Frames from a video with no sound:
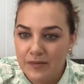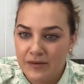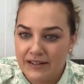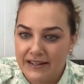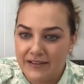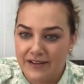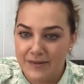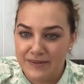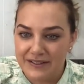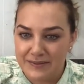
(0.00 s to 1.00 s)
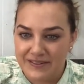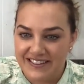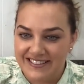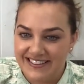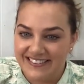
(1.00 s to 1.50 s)
What an incredible
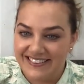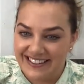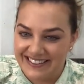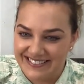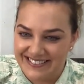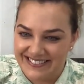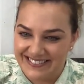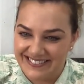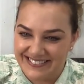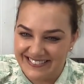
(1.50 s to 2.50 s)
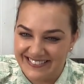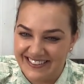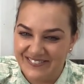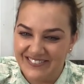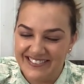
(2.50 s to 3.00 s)
experience, Dad. Yes,
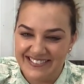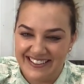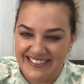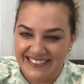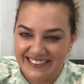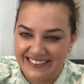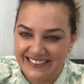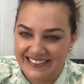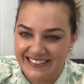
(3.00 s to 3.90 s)
it was, Hannah.